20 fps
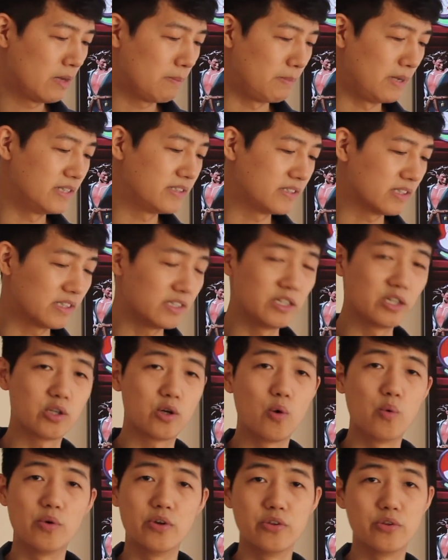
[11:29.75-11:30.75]
basically
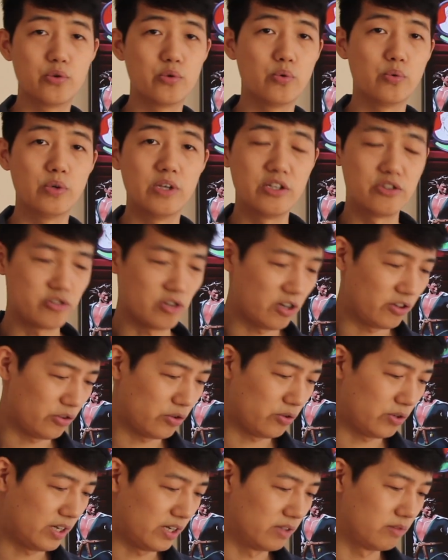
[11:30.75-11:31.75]
go into each
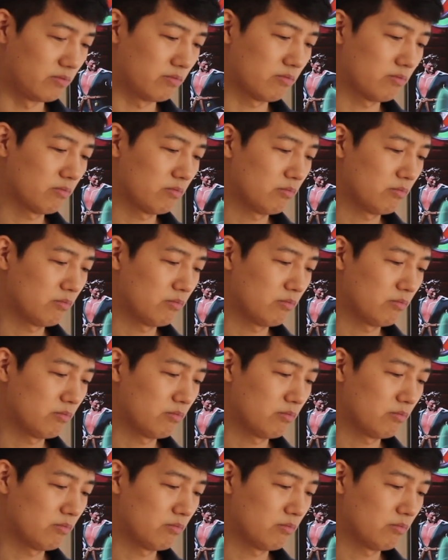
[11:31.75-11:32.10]
other and